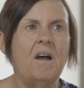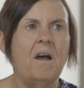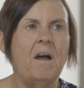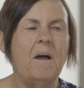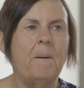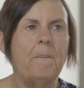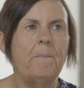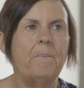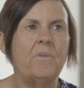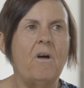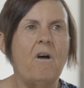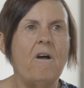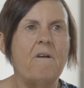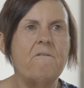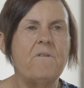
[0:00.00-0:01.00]

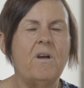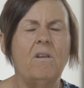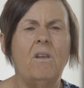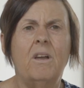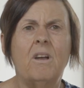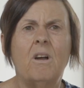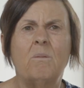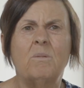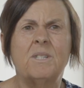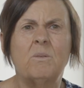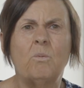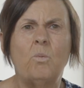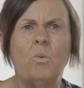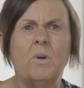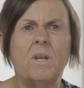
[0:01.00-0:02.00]
I felt like I was
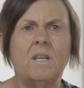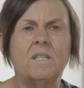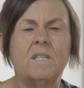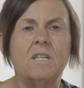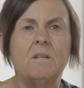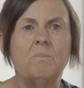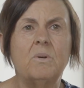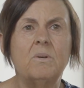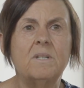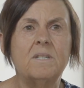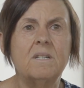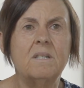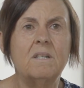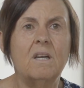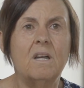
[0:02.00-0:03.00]
a walking dead
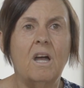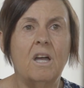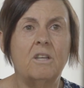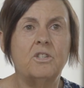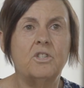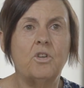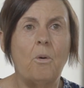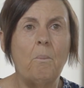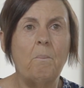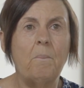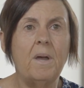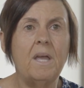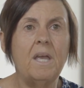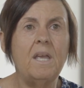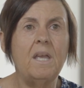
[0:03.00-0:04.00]
person, a
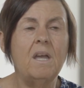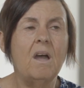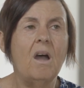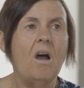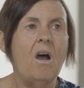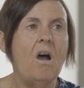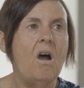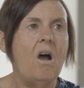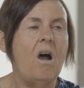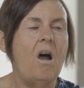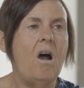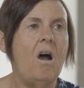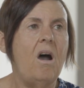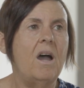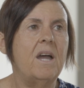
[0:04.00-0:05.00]
zombie.
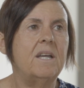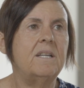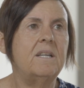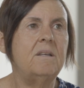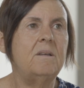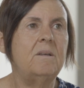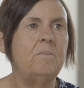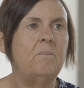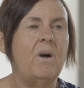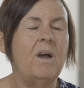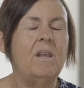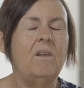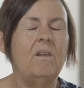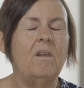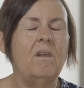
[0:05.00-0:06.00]

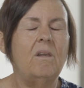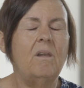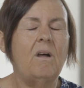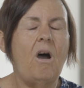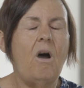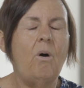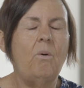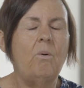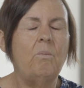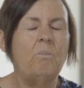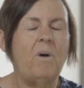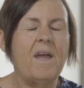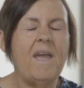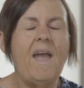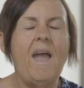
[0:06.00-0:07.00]
My
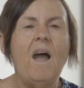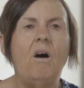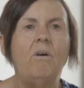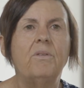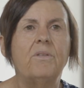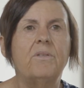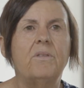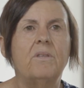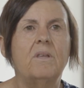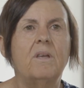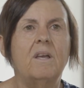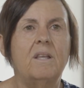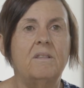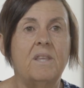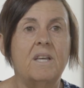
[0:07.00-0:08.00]
health
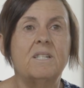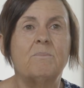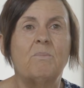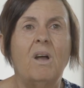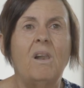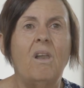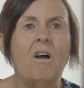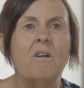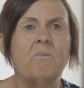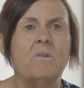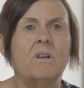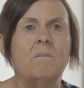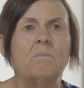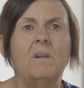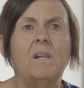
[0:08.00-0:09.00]
and thus my life
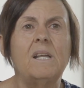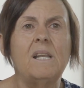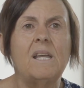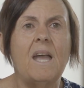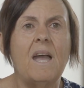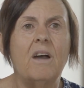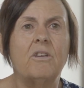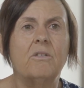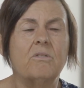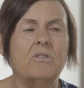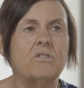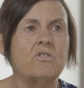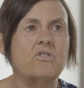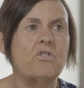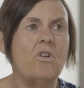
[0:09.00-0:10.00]
were completely out of
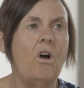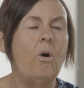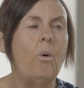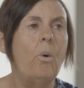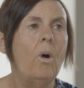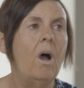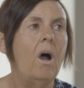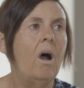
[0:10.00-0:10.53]
control.